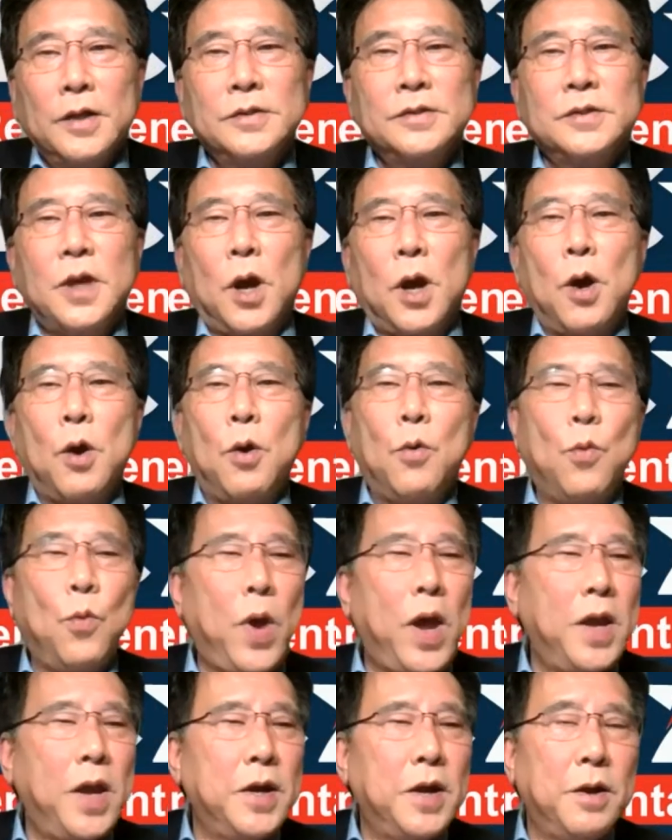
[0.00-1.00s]
So
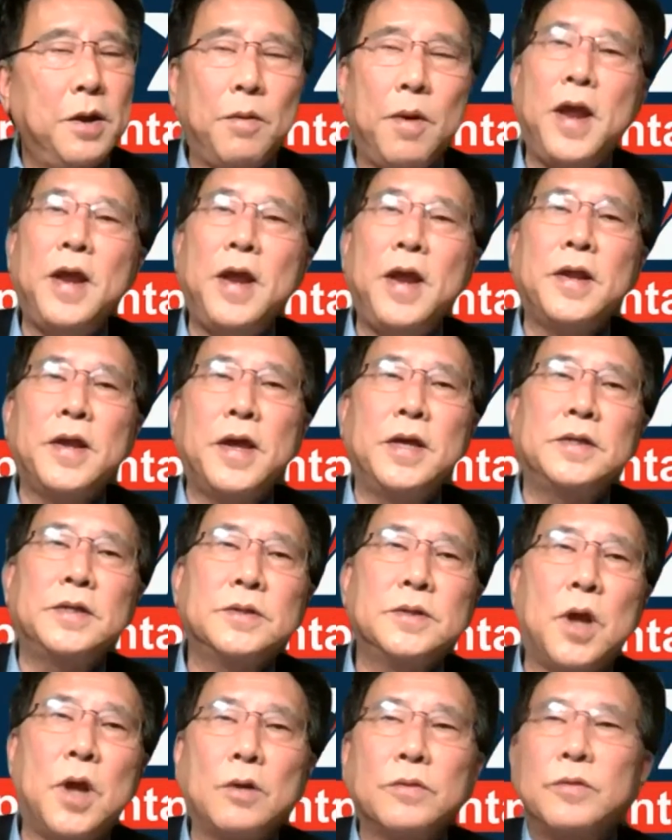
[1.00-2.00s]
when the grandkids
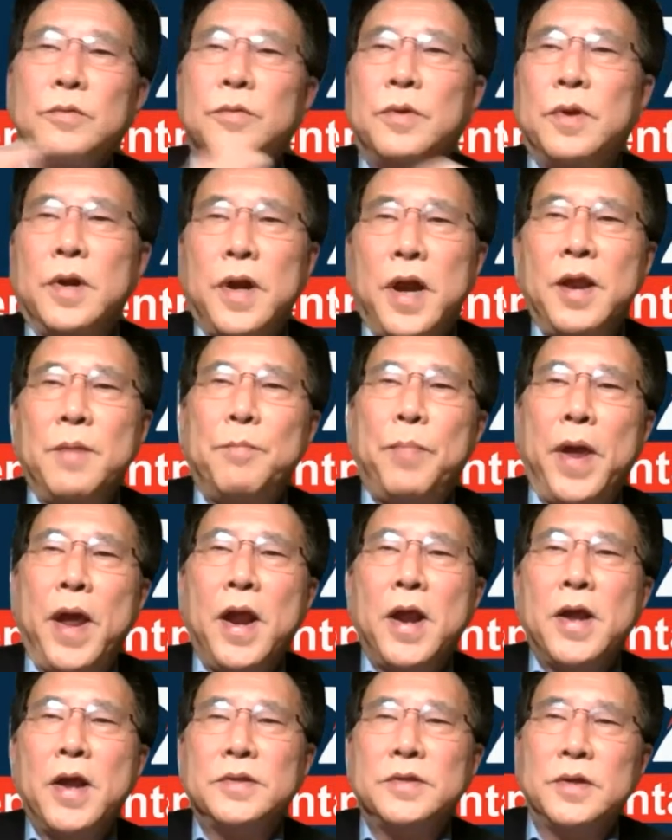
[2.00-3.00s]
talk to the
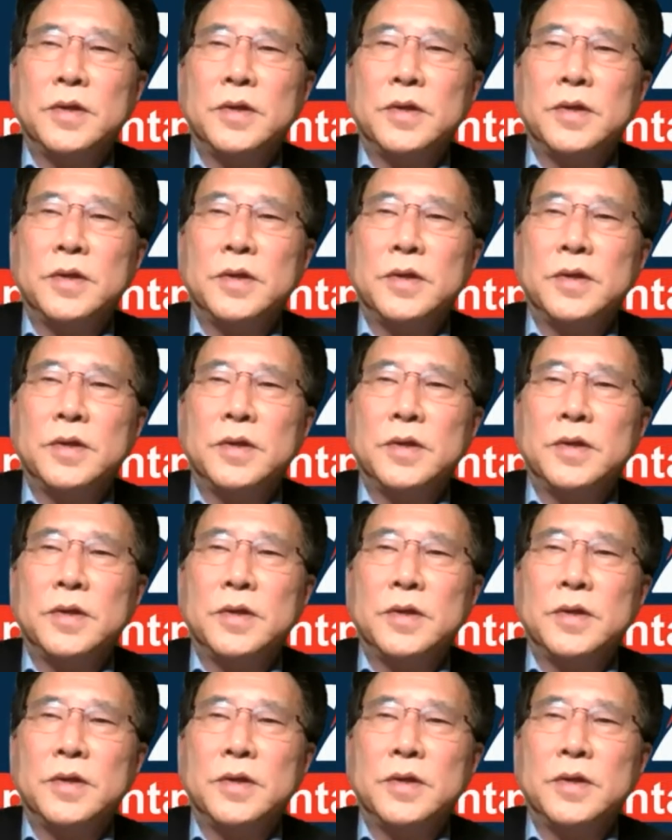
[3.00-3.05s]
grandparents,